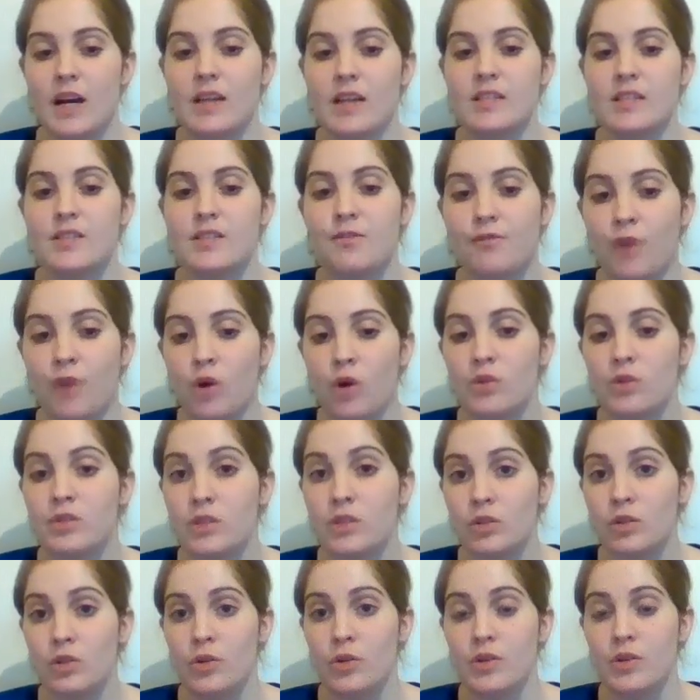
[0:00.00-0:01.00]
us false
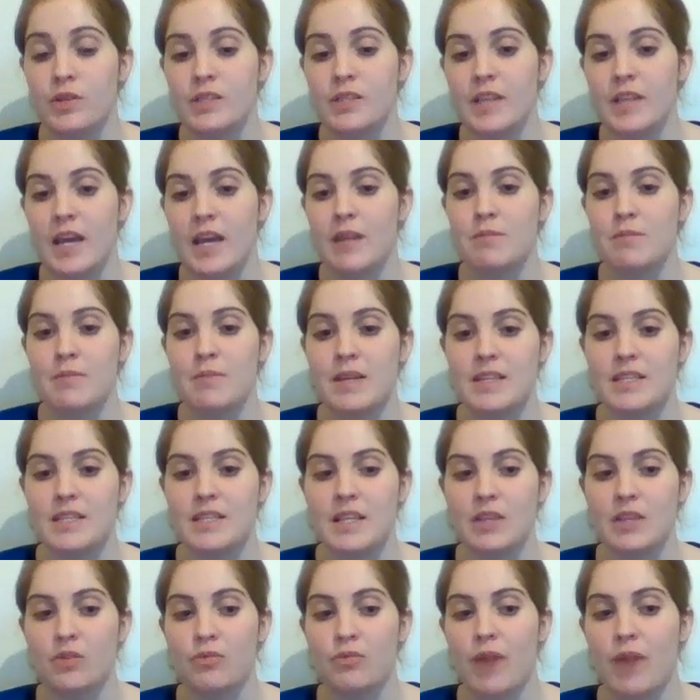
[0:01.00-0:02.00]
clues and
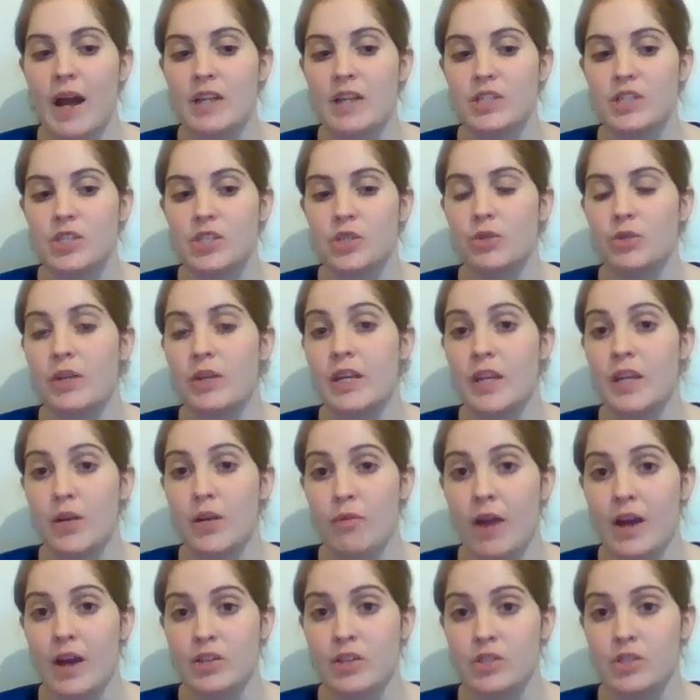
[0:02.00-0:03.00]
mixing the rational and
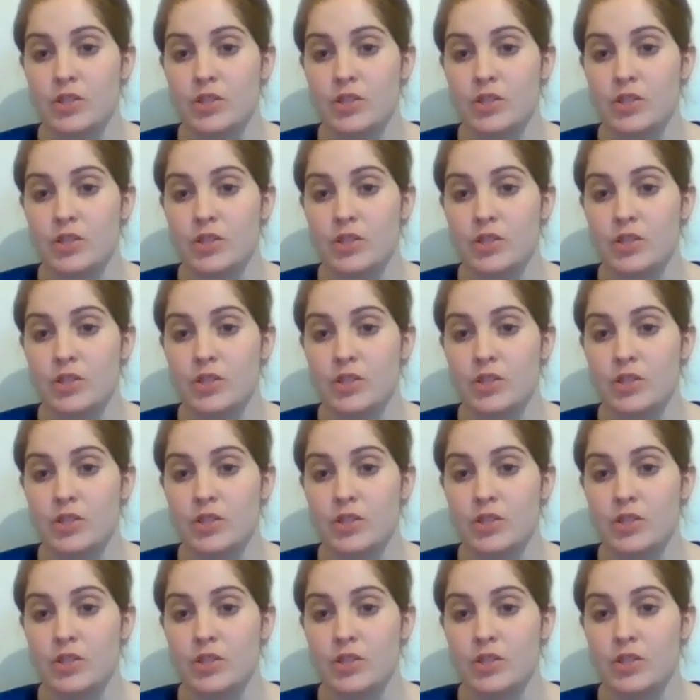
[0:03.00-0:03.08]
irrational